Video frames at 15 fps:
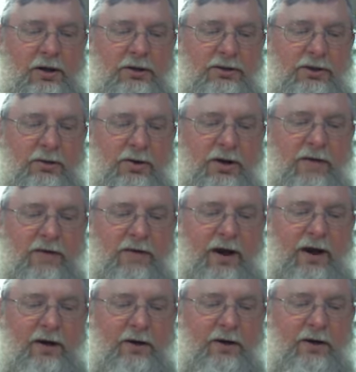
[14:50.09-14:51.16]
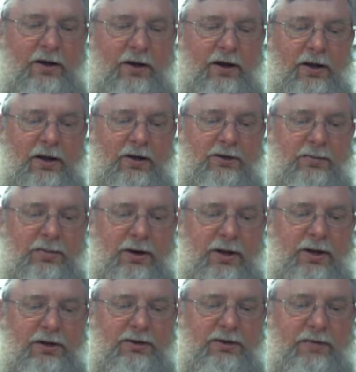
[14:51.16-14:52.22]
shall be defiled as the
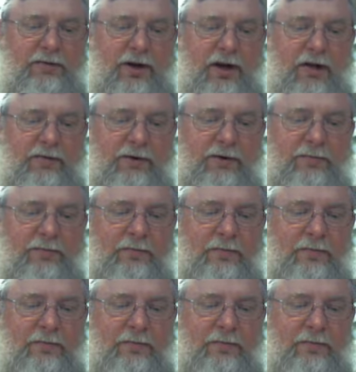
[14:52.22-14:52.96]
place of Tophet,